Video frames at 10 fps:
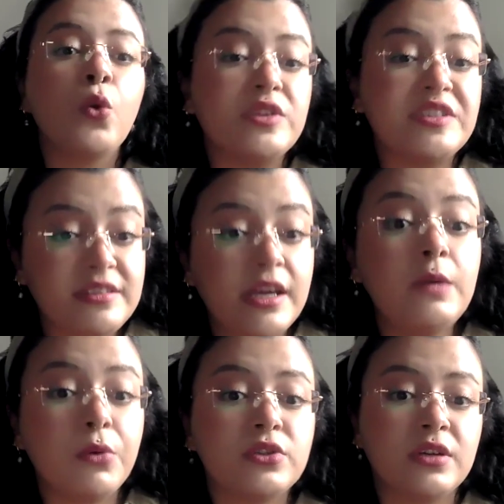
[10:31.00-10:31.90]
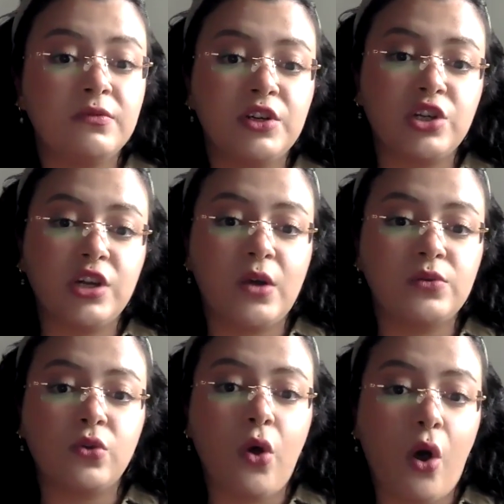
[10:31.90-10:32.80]
when state post-conviction
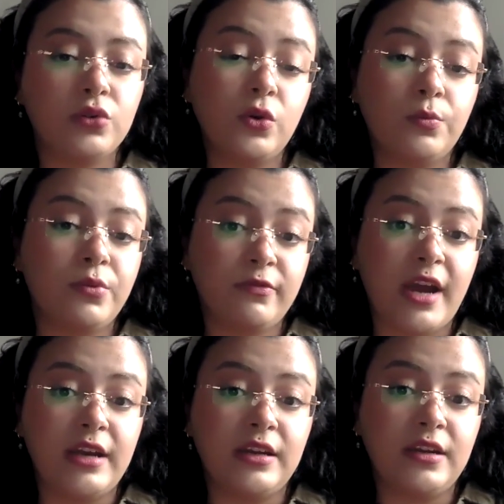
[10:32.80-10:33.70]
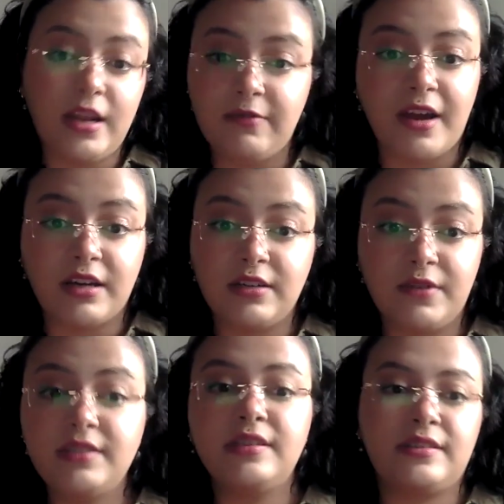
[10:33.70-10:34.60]
counsel also provided ineffective
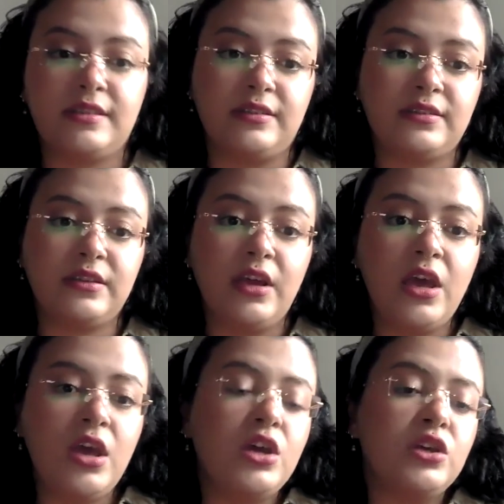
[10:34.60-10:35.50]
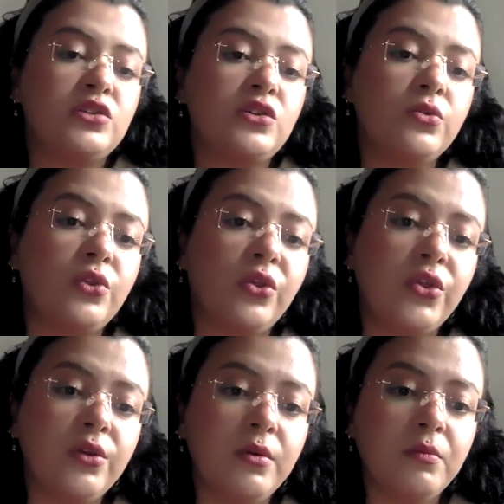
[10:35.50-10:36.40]
assistance. So
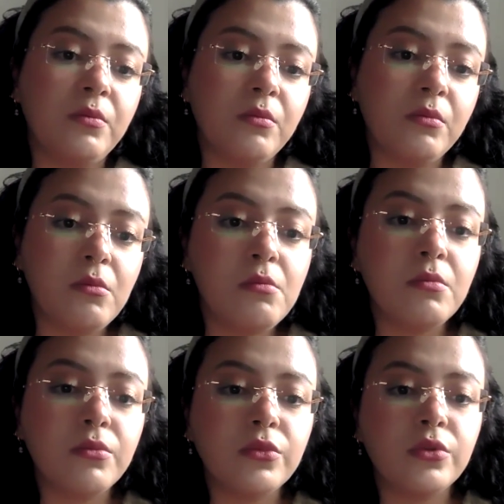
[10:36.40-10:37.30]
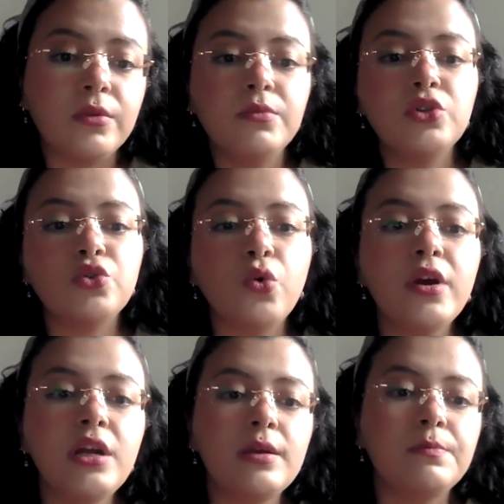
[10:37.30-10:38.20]
the
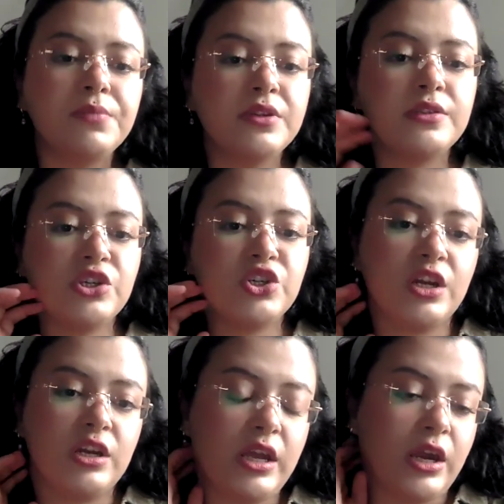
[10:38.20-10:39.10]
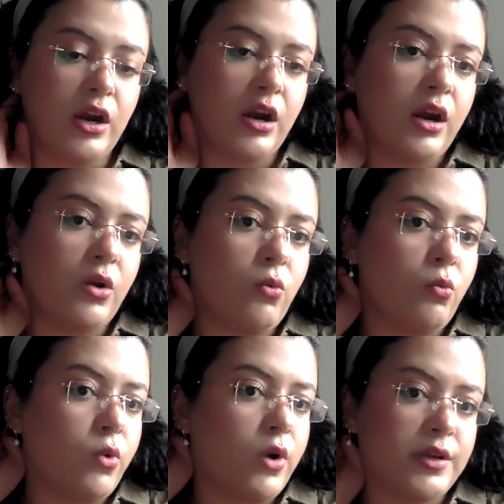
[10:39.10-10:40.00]
majority position here
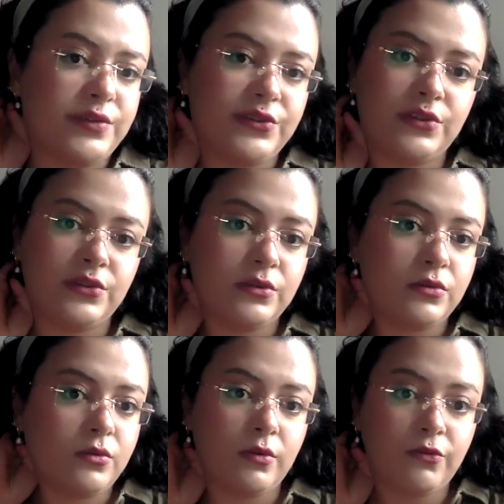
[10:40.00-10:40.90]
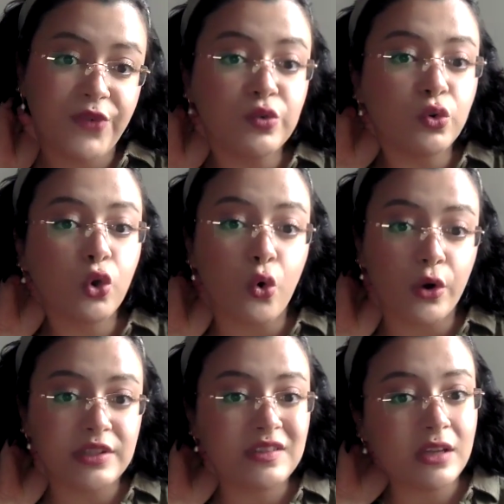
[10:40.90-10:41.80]
was federal
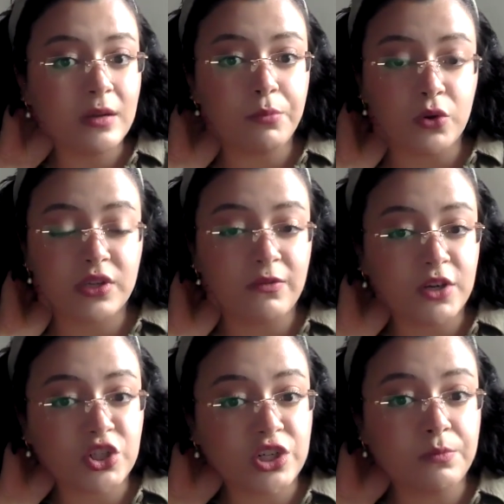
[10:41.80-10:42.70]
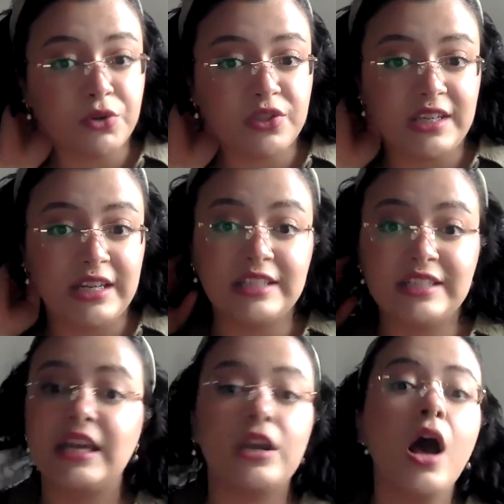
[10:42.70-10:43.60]
courts in post-conviction proceedings
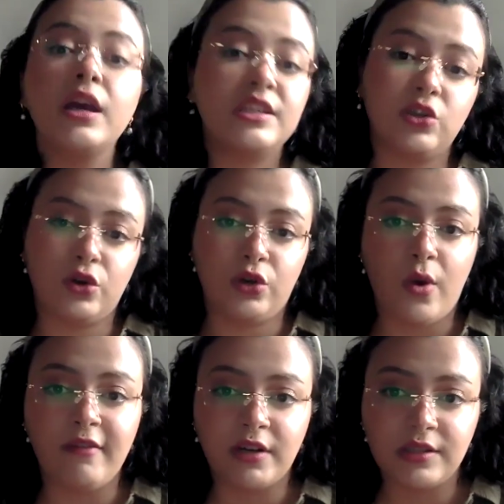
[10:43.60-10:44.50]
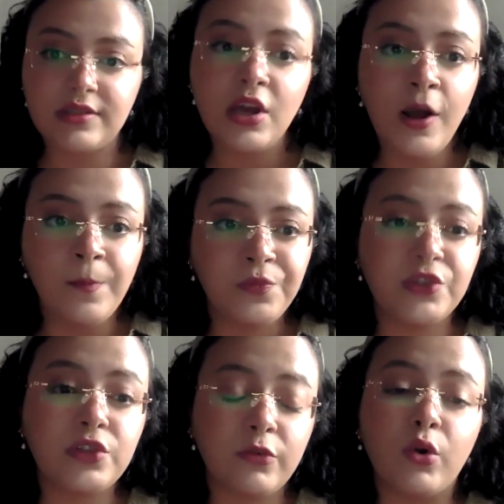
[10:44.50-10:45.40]
cannot consider new evidence
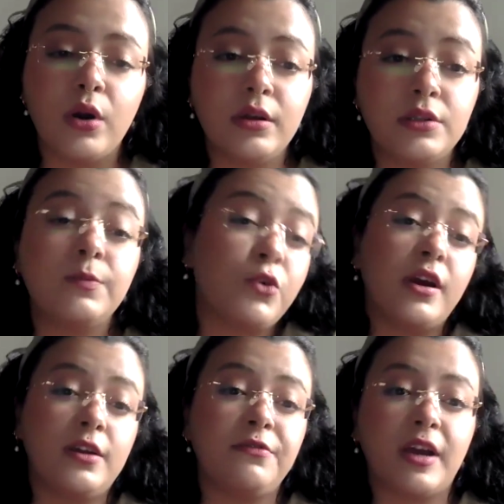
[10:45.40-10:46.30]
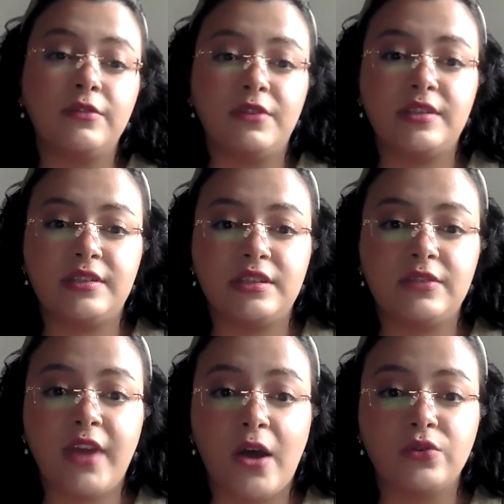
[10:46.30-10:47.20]
to support ineffective assistance
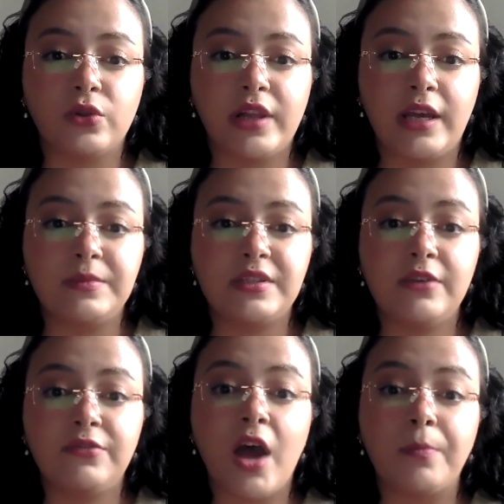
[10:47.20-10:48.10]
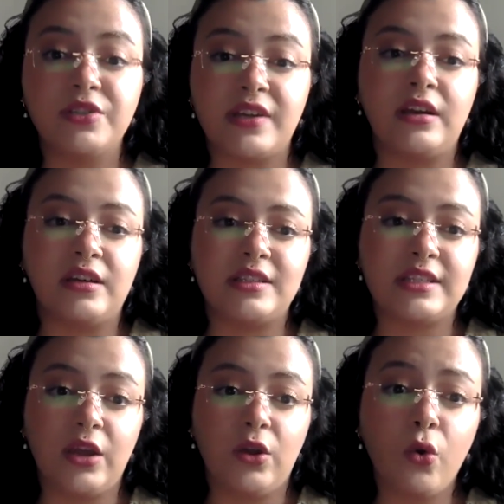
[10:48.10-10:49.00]
of counsel claims if not presented in
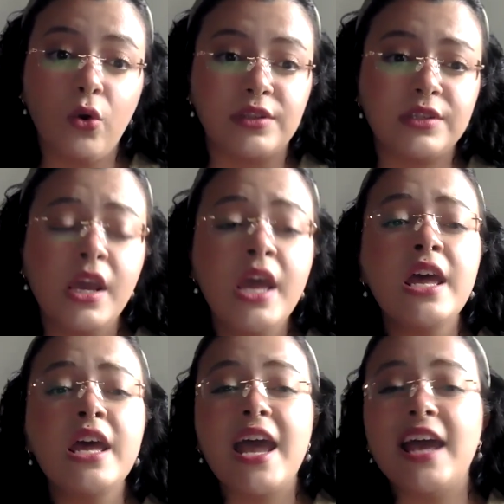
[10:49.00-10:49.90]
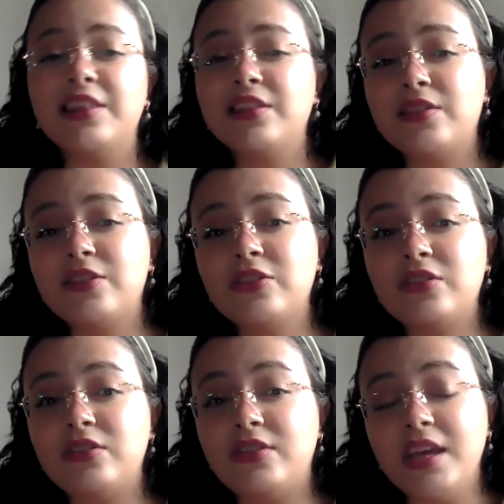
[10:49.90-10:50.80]
state courts. And
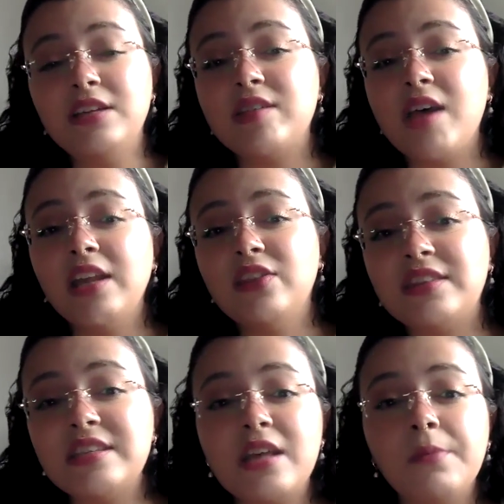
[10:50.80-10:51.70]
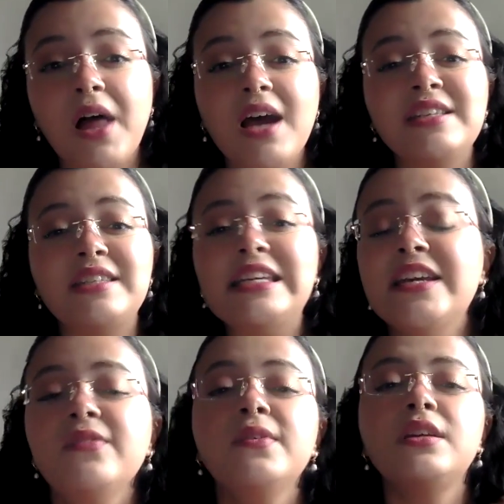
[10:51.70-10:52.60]
they decided that this applies
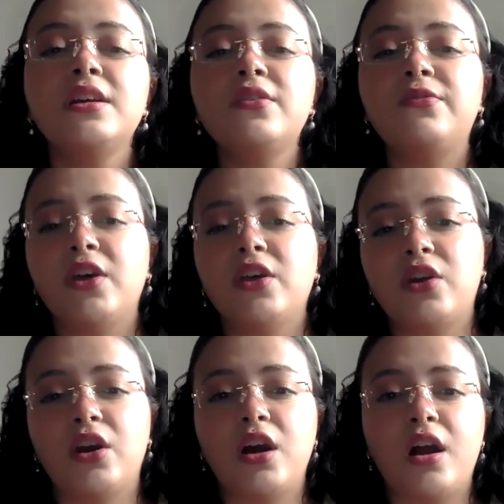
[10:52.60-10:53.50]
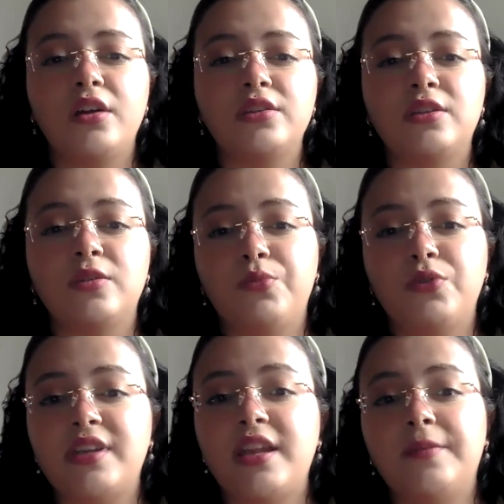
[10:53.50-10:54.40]
even in the failure to
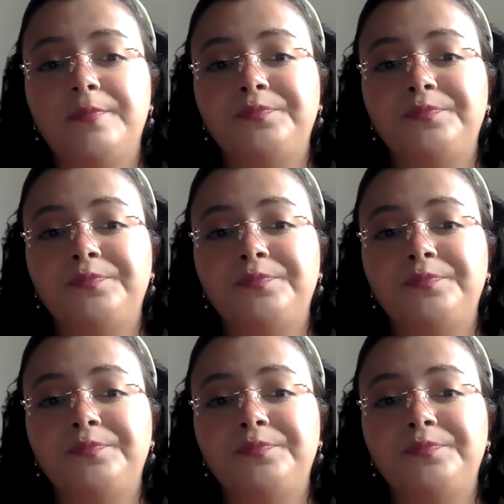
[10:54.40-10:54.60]
present